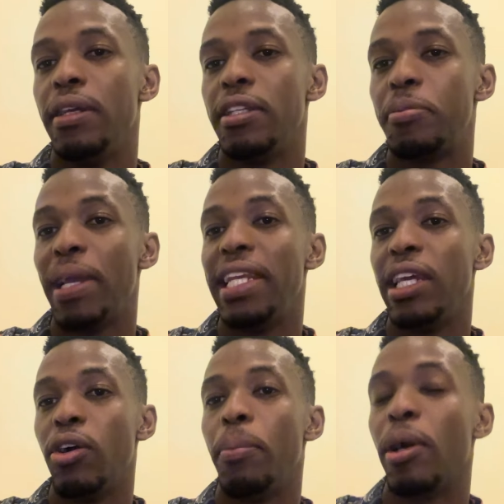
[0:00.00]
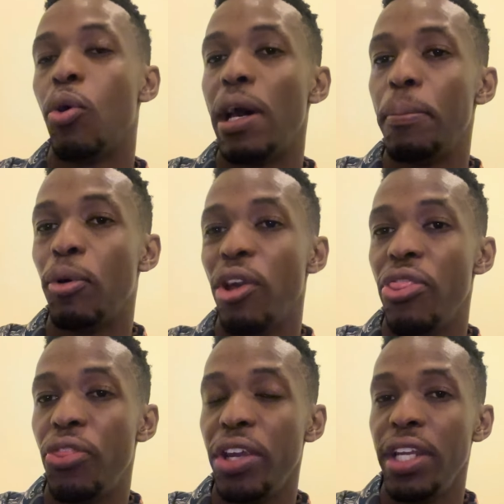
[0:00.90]
spending about
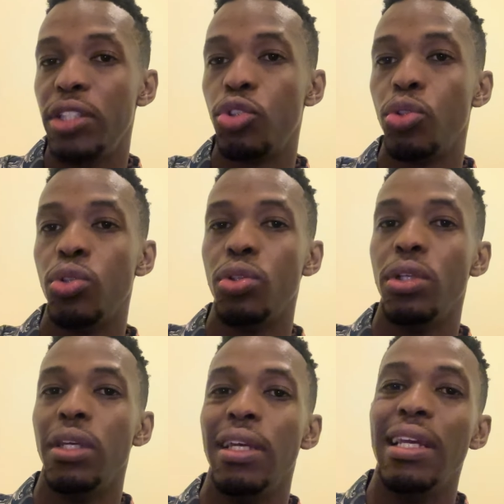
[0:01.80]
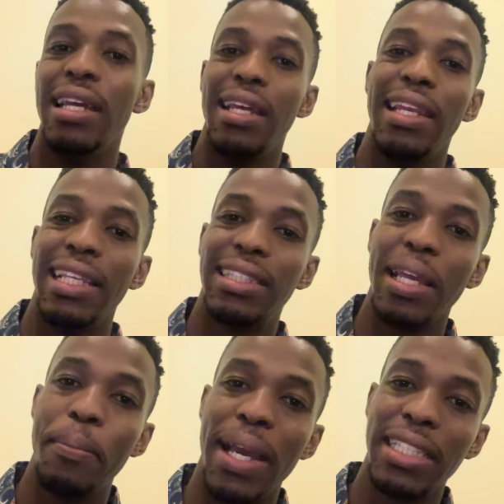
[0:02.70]
1.3 to, let's
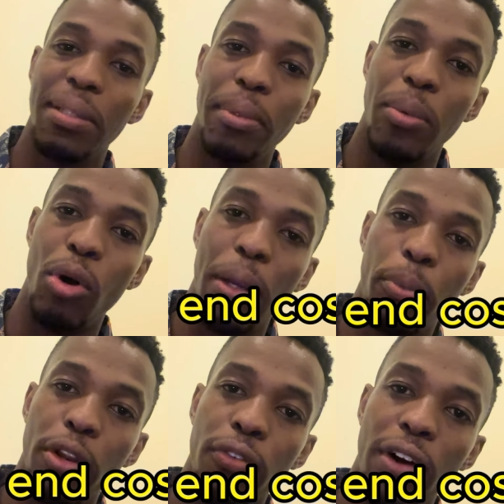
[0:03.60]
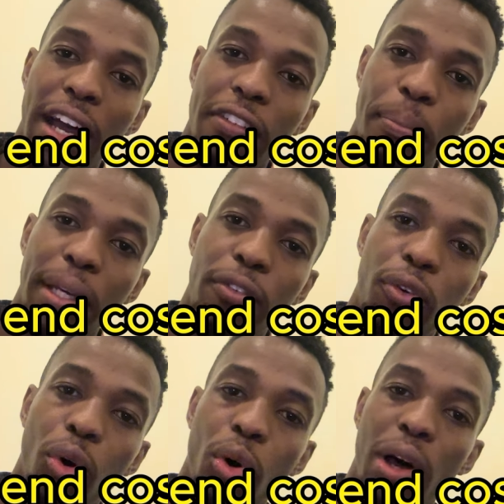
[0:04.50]
say, maximum 1.5. But
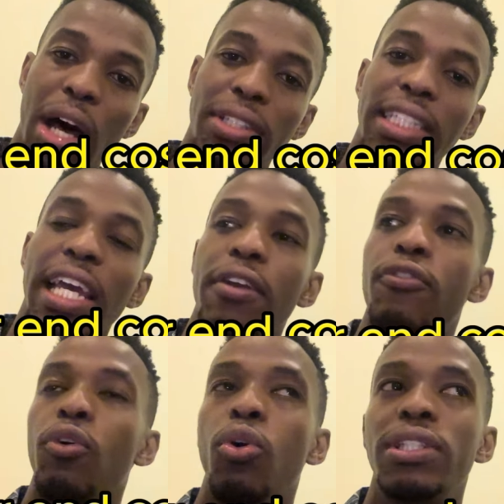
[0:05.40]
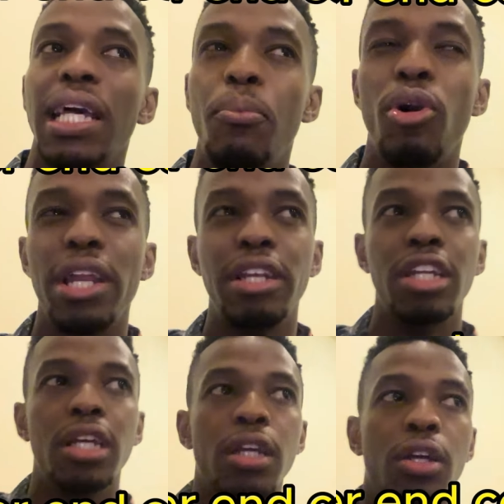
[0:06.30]
I'd say for someone
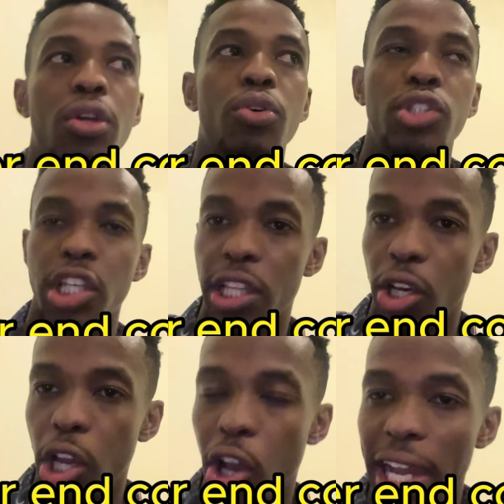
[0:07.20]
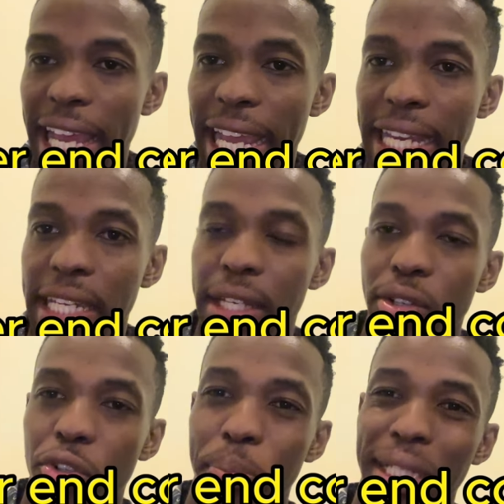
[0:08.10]
who's on the lower end, it
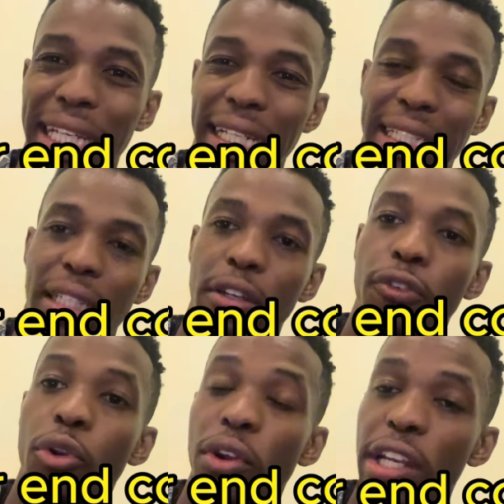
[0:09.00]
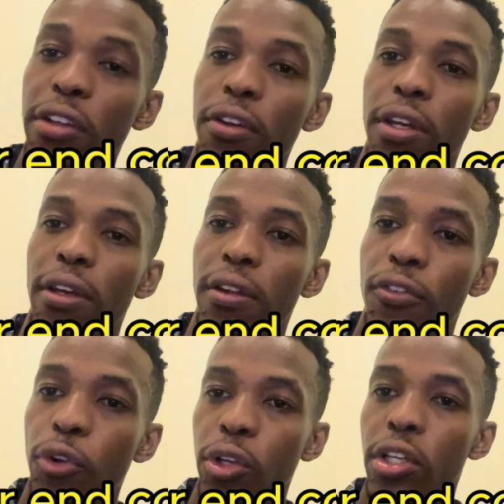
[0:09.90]
will be like, if you're really
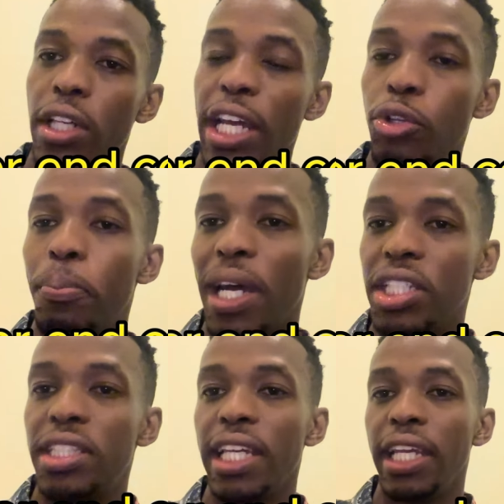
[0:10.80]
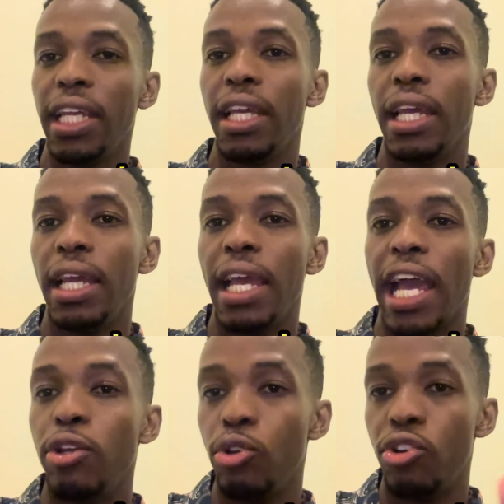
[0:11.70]
frugal and you're budgeting
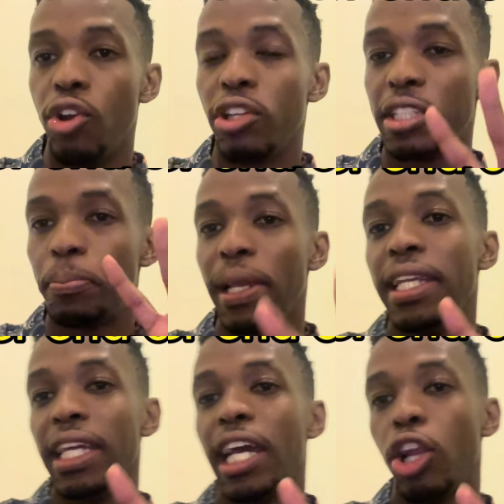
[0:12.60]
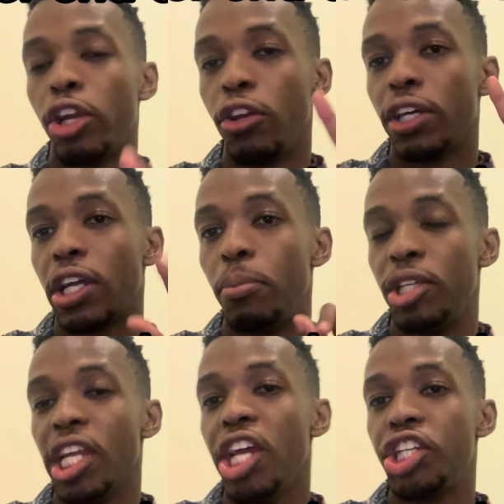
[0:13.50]
and you're not spending a lot on
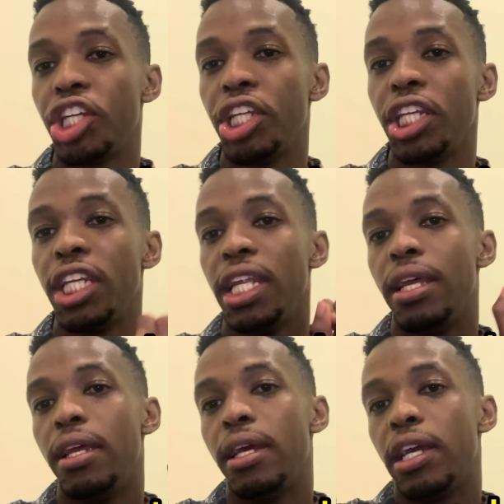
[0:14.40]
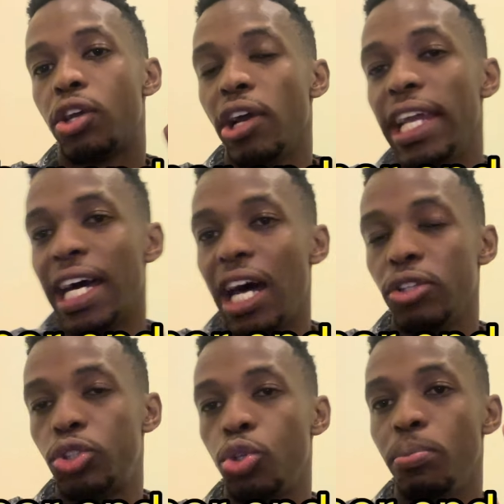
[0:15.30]
accommodation, going
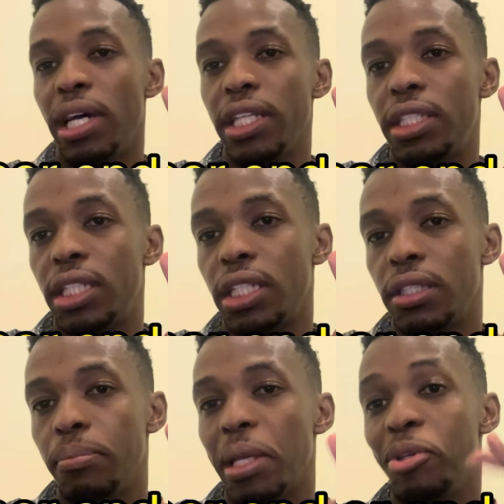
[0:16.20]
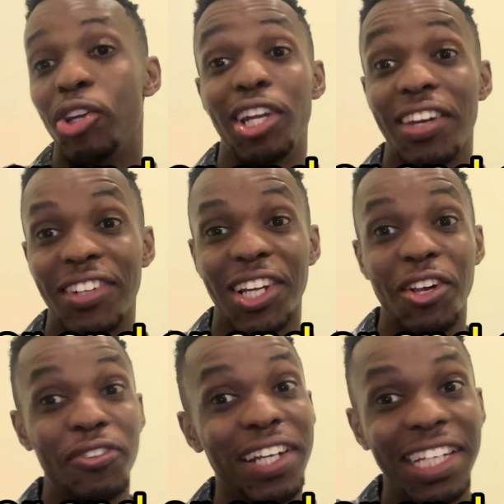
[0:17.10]
out too much, maybe you don't have a
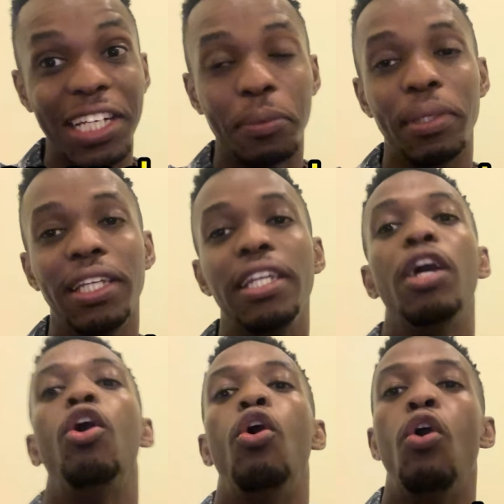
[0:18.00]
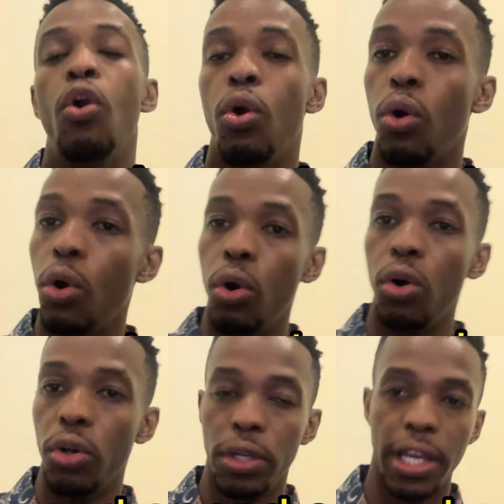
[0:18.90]
girlfriend like me,
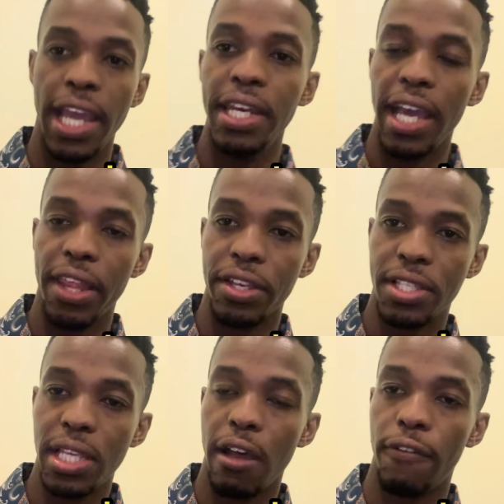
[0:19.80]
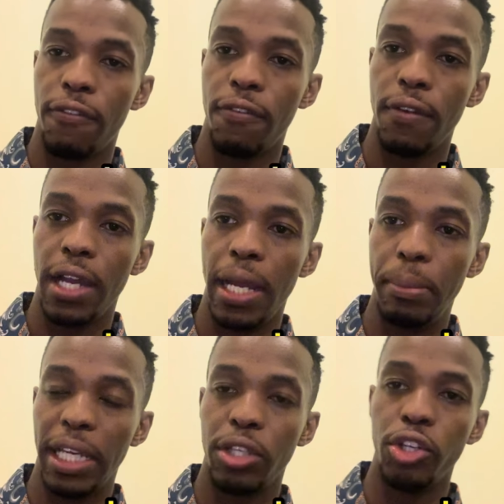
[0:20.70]
or any other stuff,
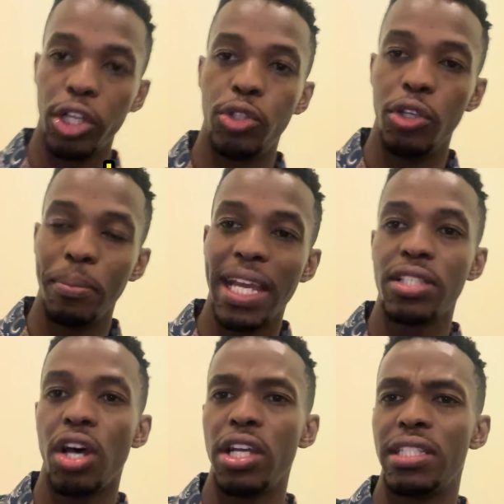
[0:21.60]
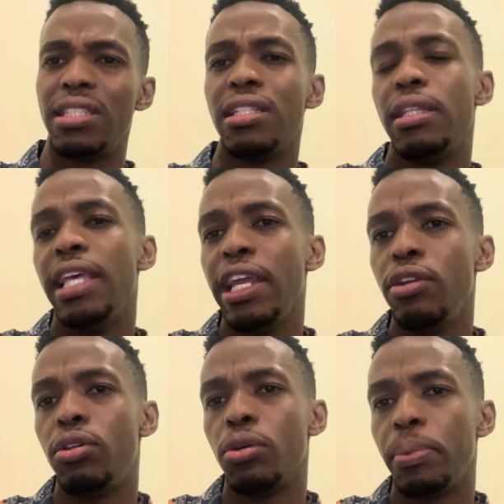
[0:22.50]
like you're not doing massage, then
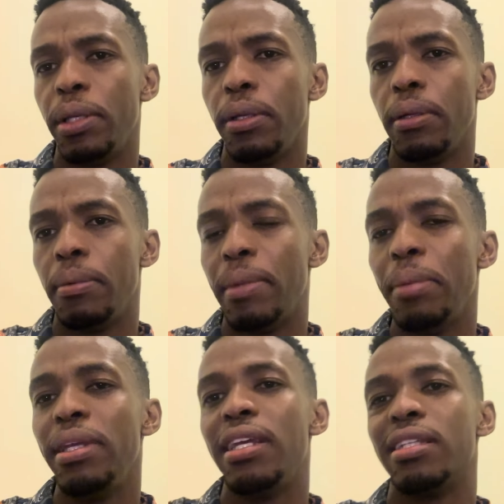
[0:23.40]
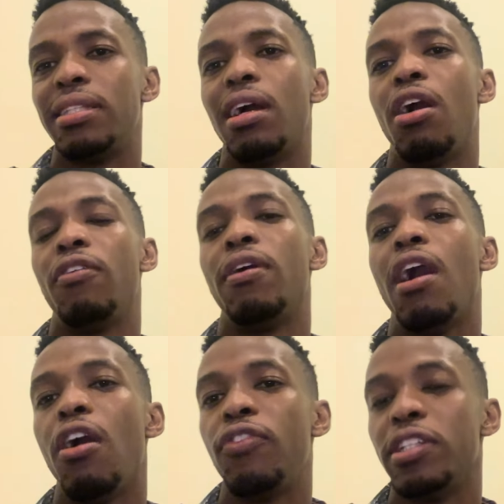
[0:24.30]
you'll be maybe as
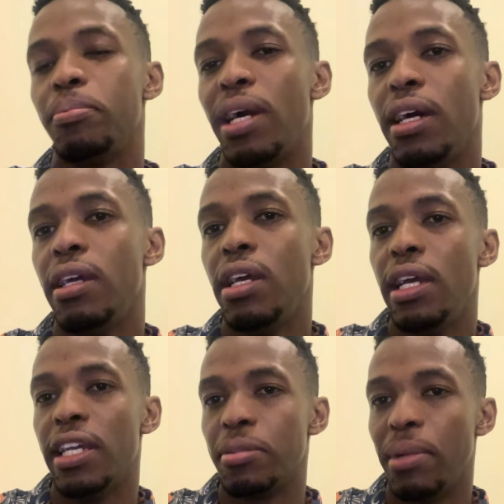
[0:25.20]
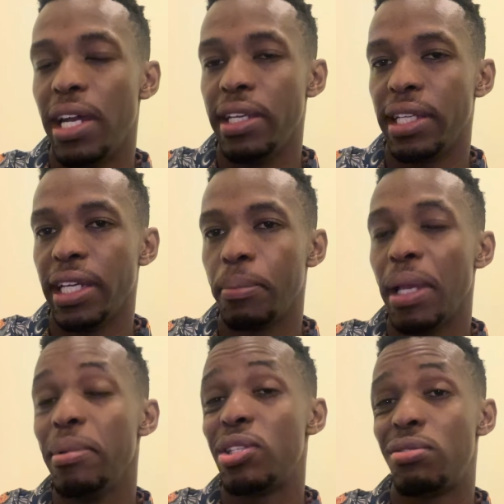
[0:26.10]
half as mine, like
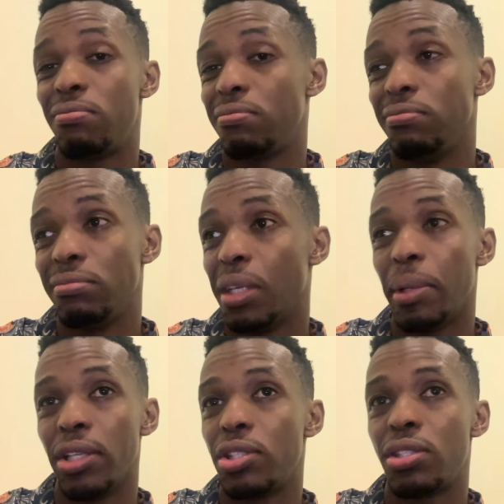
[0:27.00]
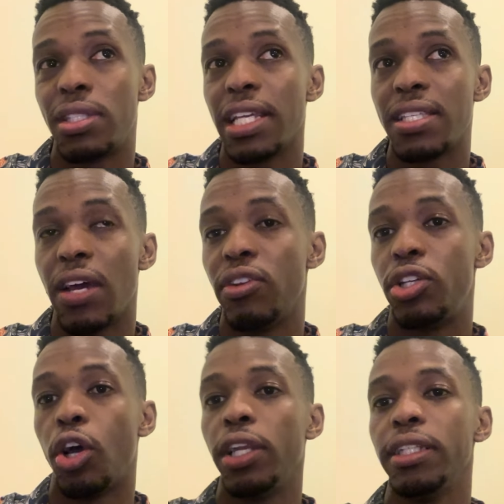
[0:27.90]
maybe about
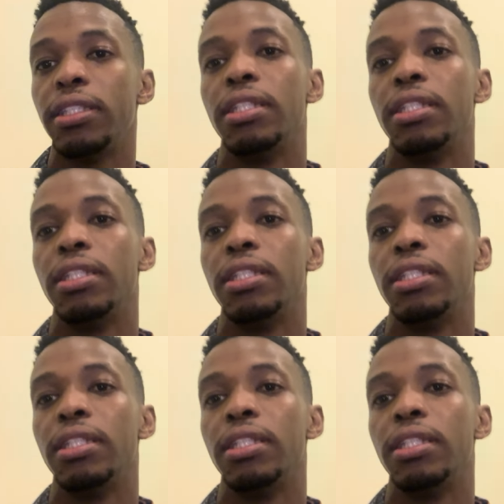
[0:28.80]
$600,